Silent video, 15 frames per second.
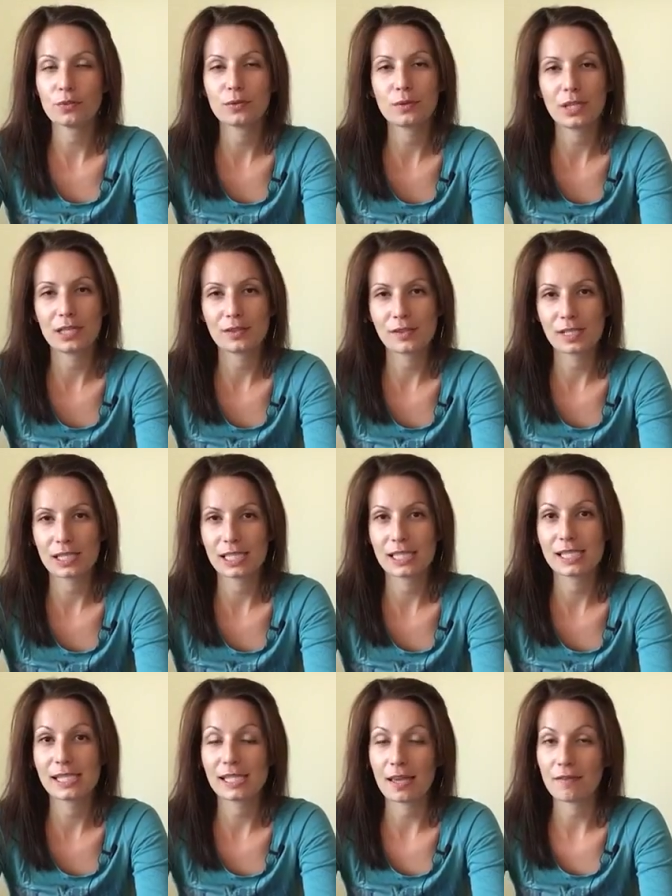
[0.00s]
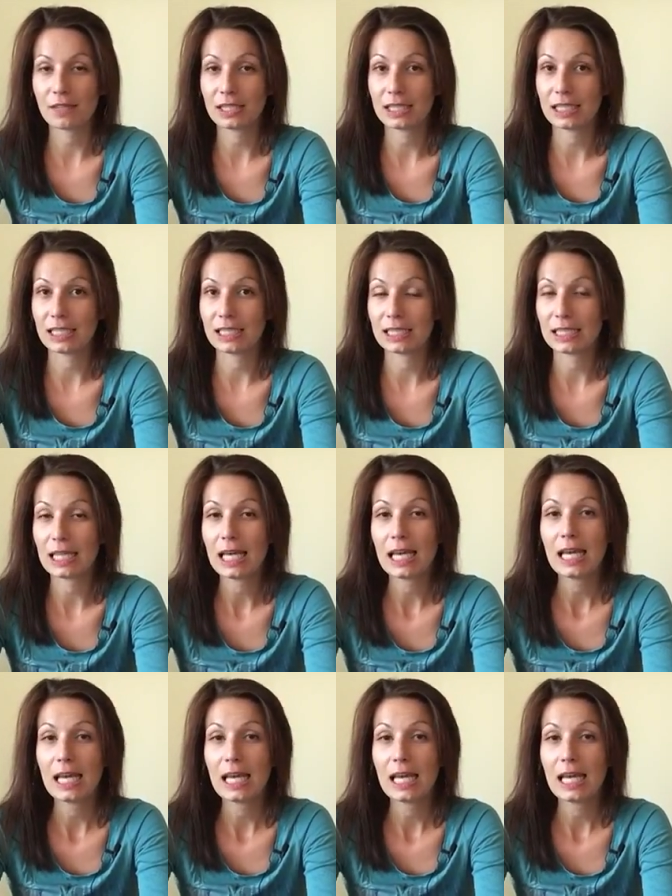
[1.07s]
2017.